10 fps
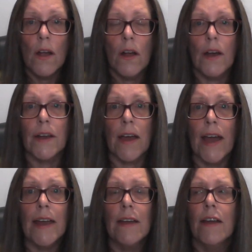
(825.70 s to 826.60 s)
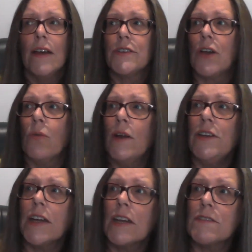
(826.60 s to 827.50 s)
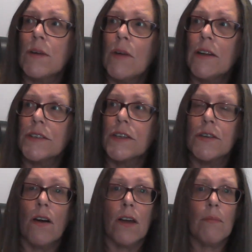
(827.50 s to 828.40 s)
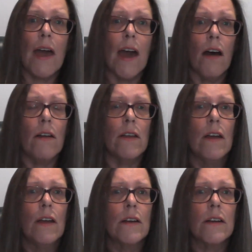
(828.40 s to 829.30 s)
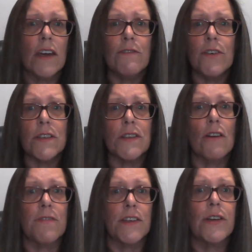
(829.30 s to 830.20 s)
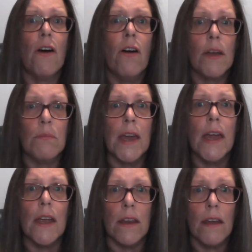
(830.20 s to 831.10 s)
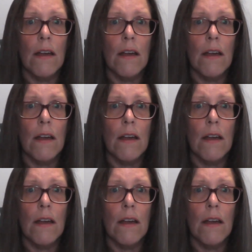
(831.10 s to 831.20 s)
Okay? So when you give someone else a time out, give yourself a time in.